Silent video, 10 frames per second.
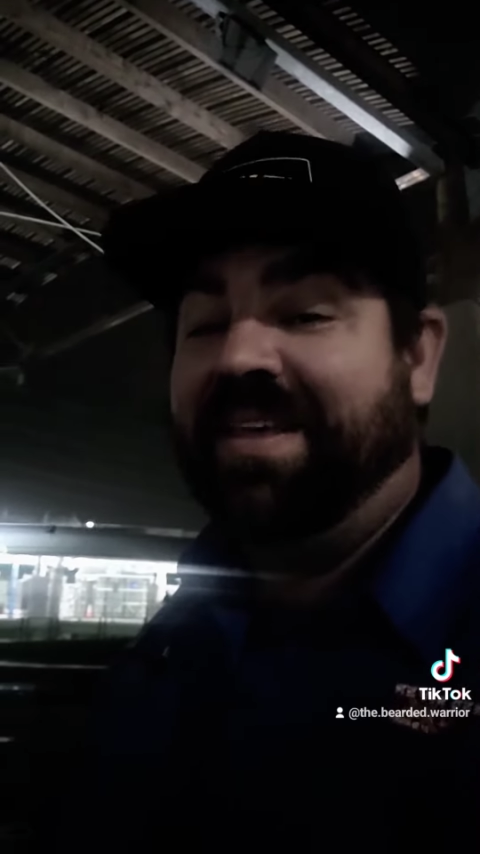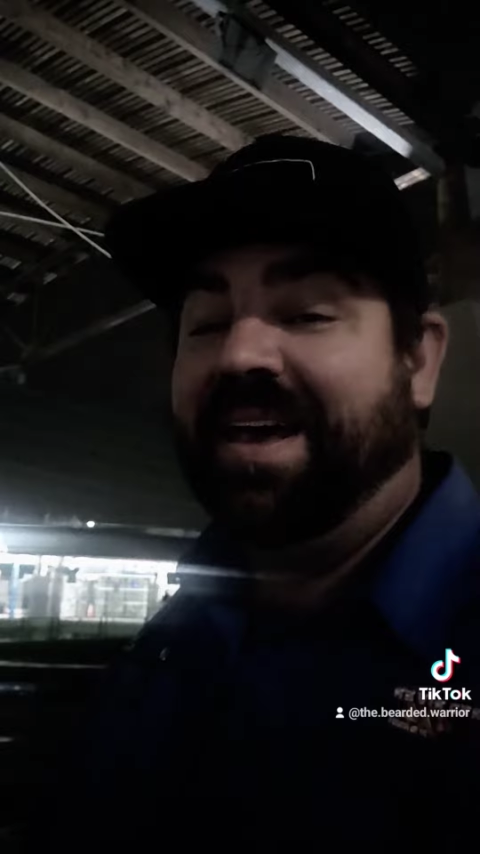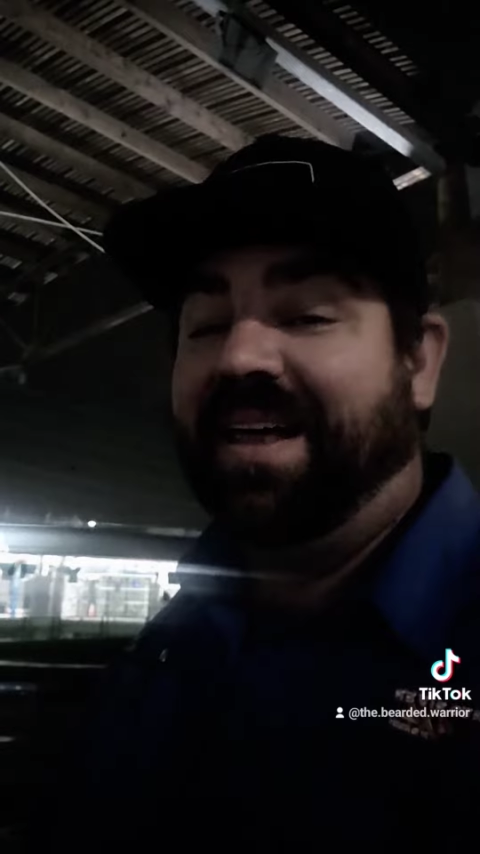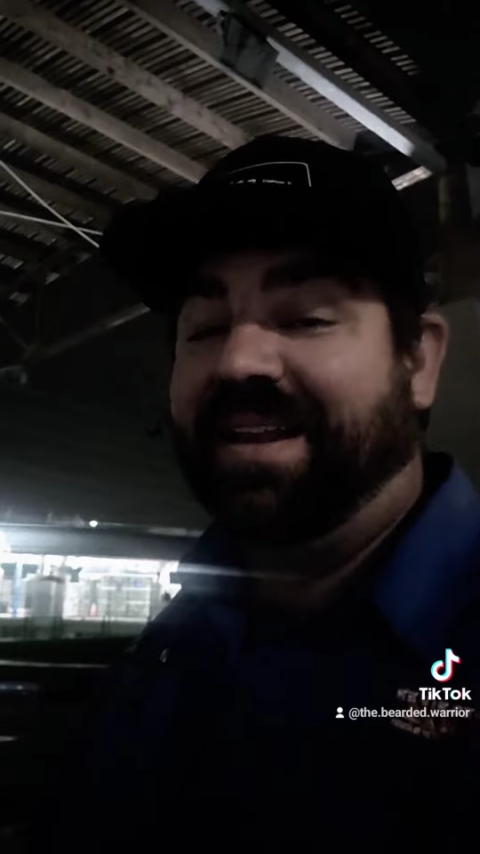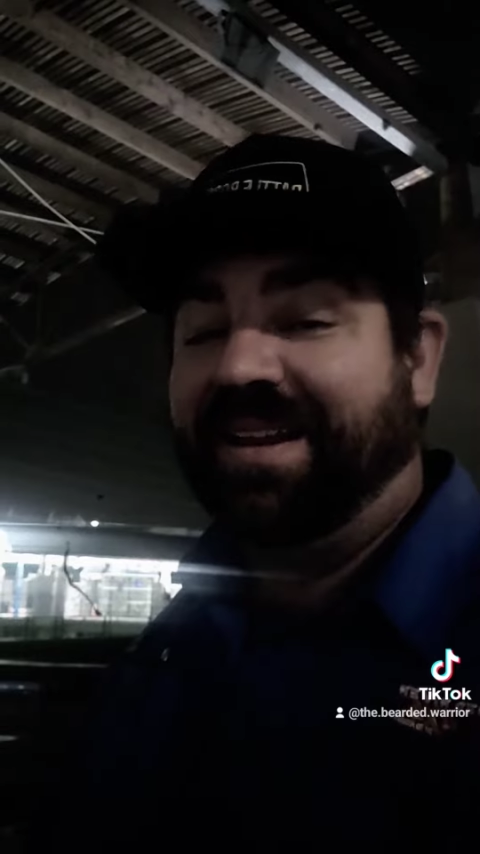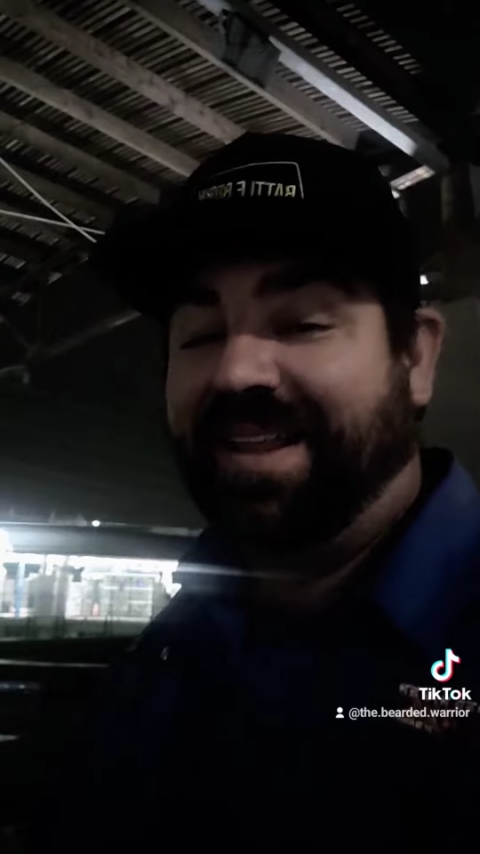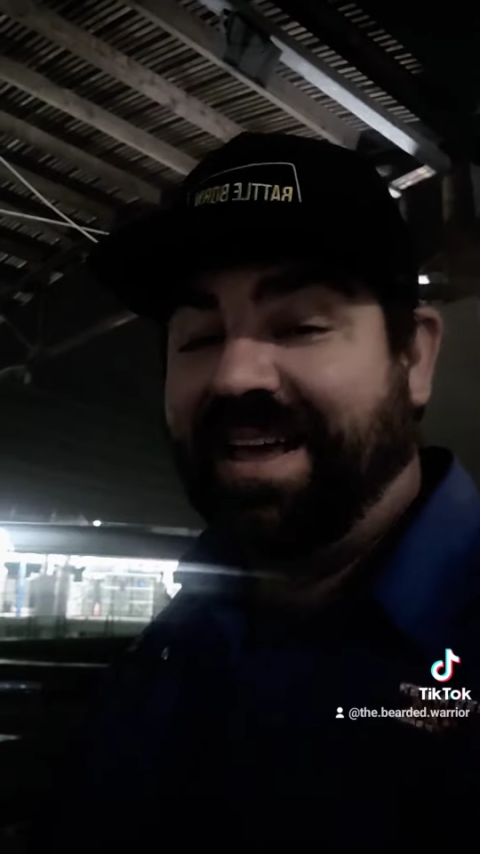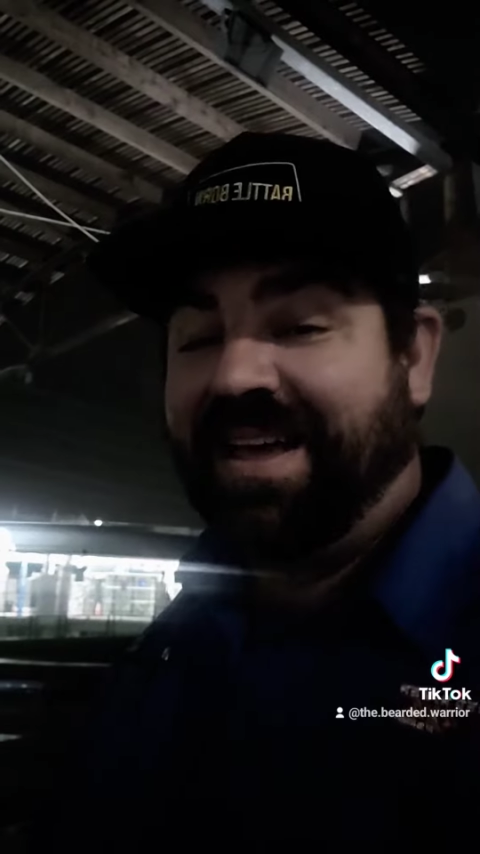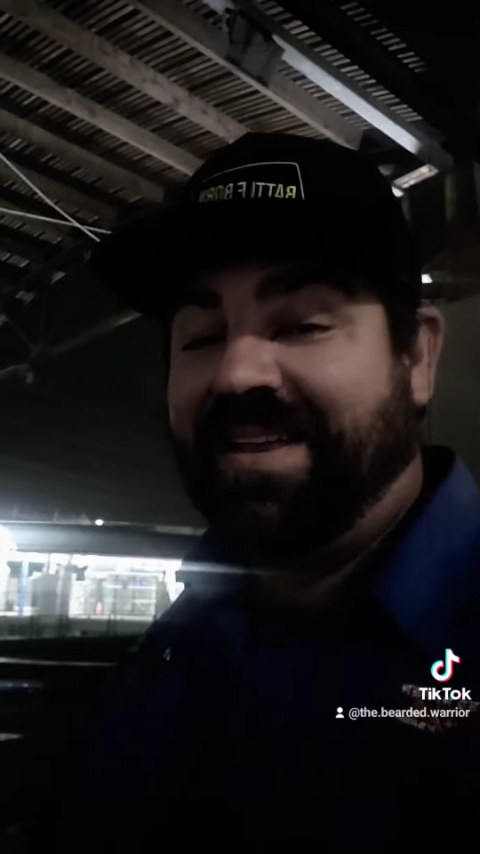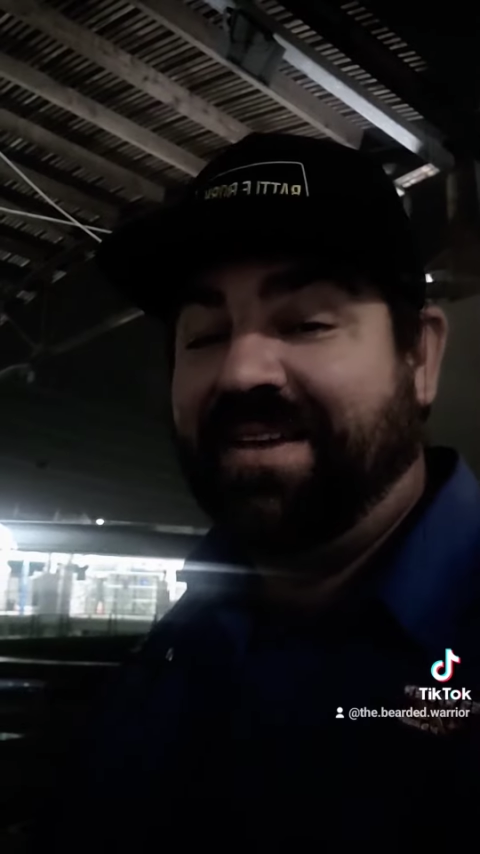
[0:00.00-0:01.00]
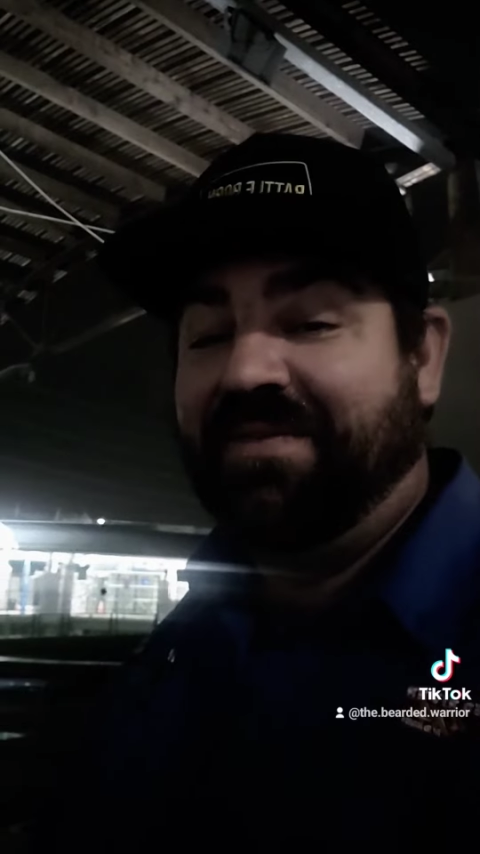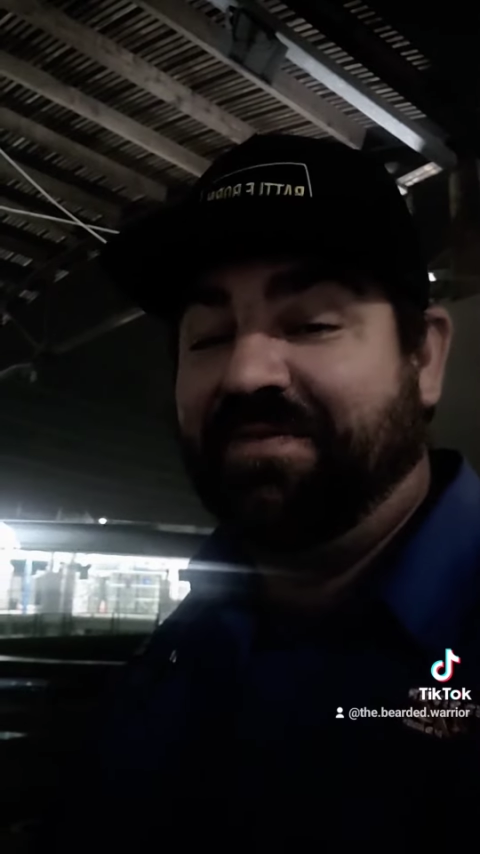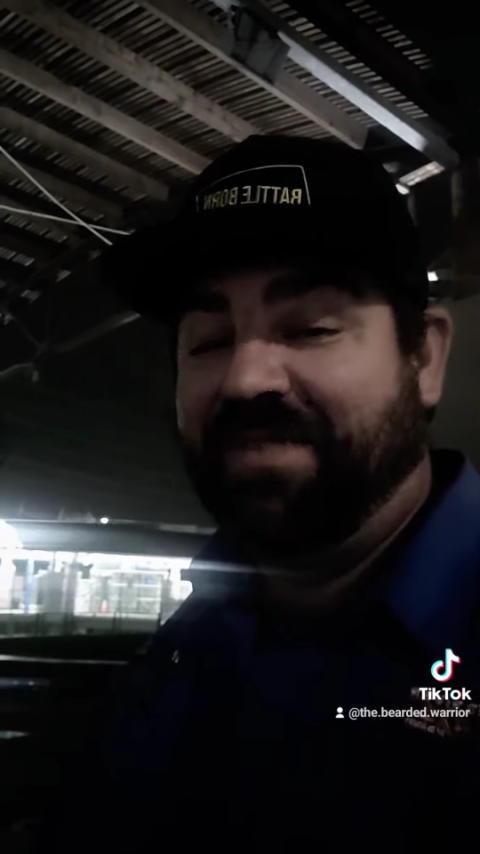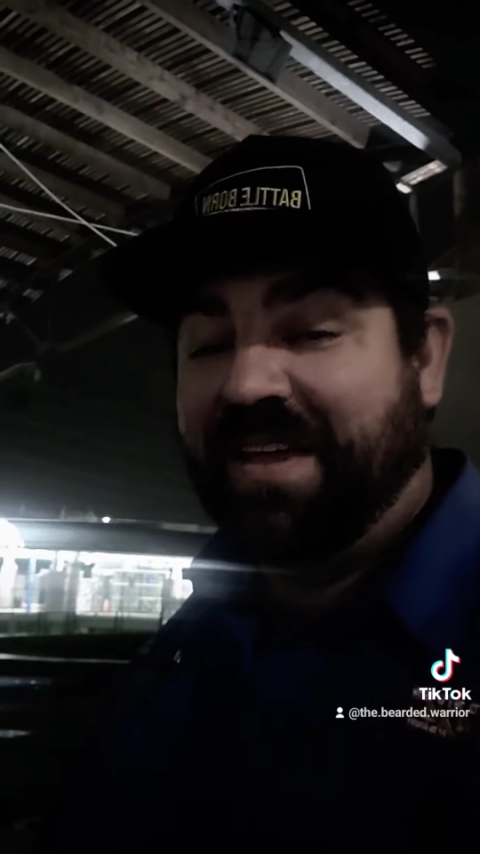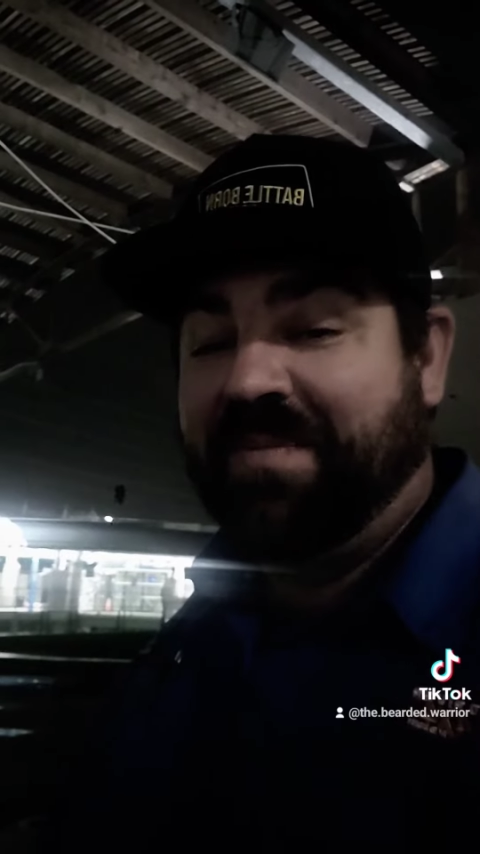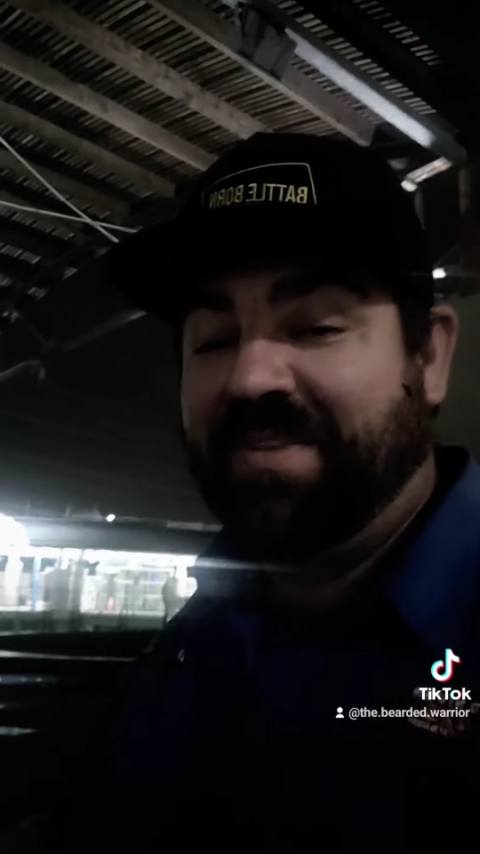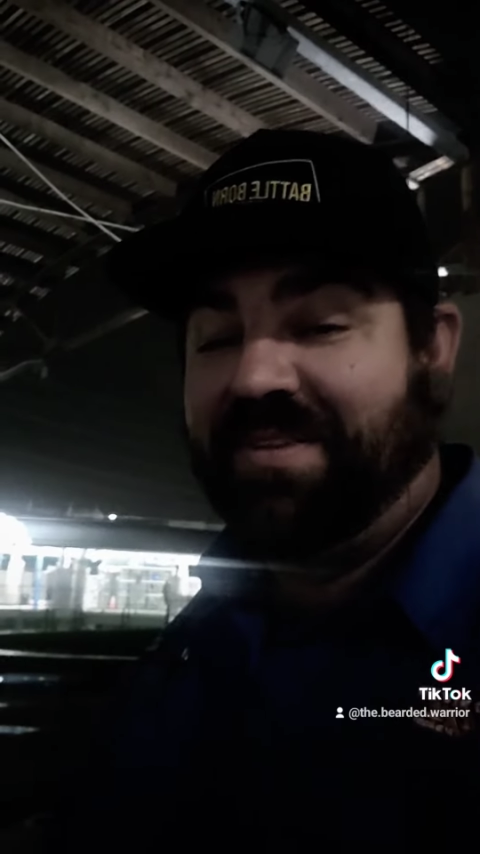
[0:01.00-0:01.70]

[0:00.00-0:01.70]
a lot of famous